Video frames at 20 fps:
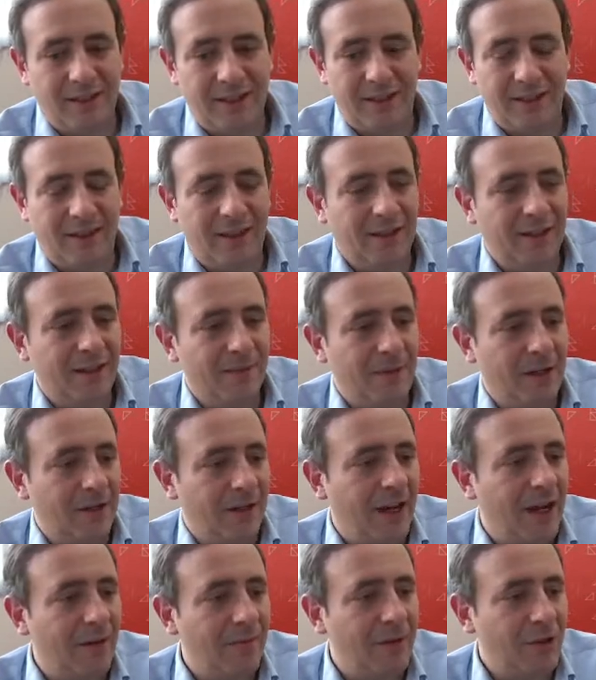and think
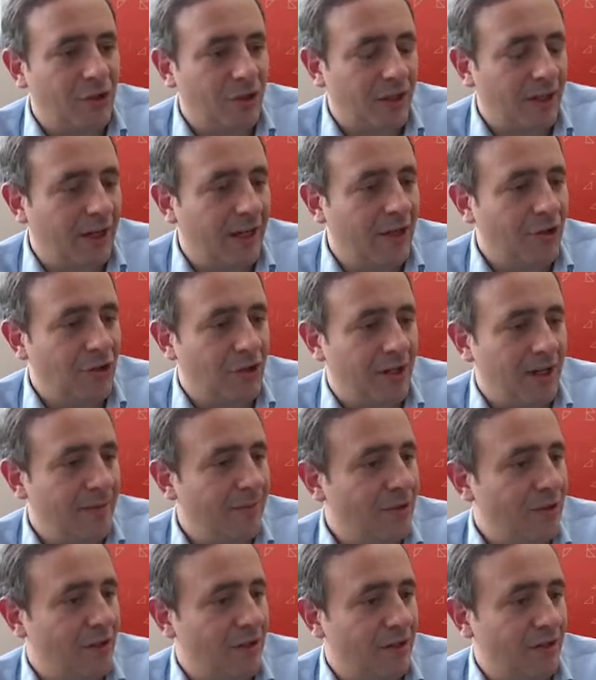about how much cash
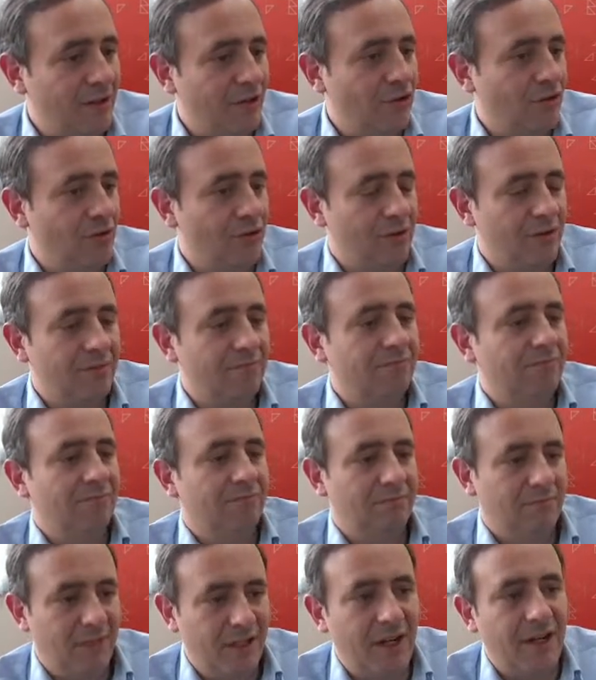Amazon touches.
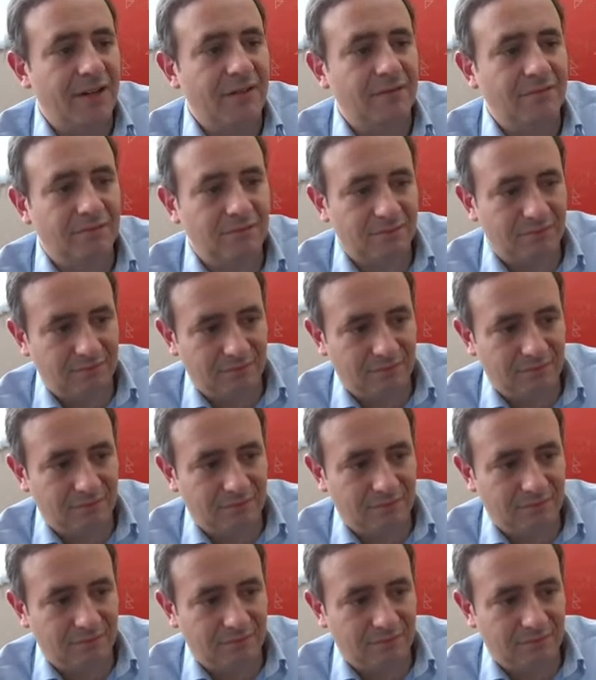None.